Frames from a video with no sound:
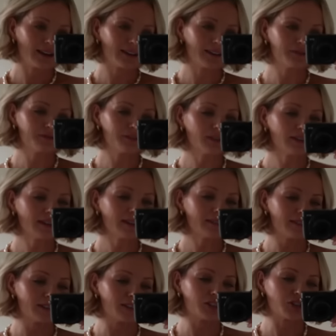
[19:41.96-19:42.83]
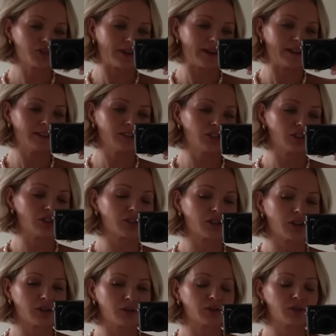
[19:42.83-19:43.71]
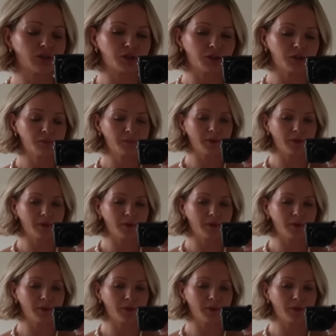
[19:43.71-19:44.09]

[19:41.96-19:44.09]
and I feel like this dress just goes so